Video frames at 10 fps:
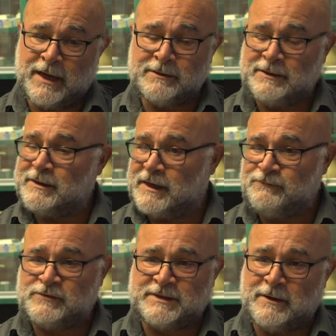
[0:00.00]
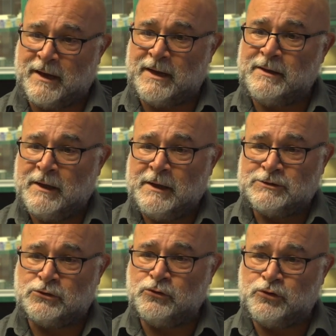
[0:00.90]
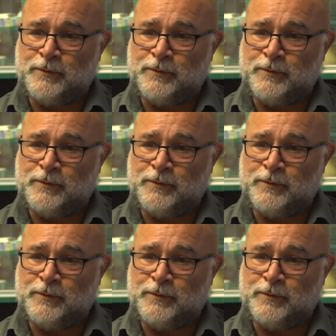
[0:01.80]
Humans have occupied the shores of the St.